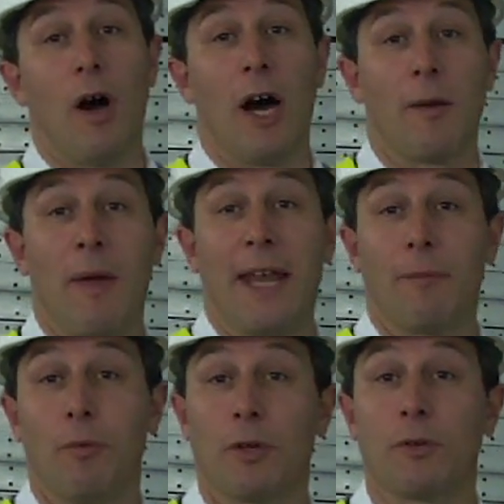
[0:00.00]

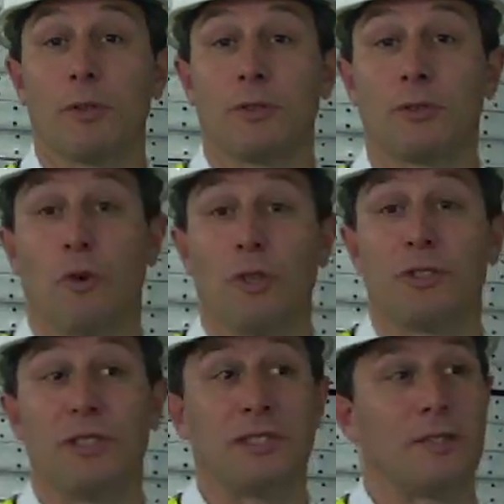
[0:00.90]
automatic book storage
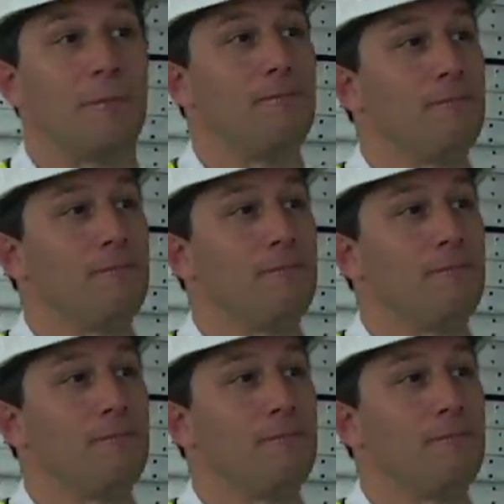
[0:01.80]
system.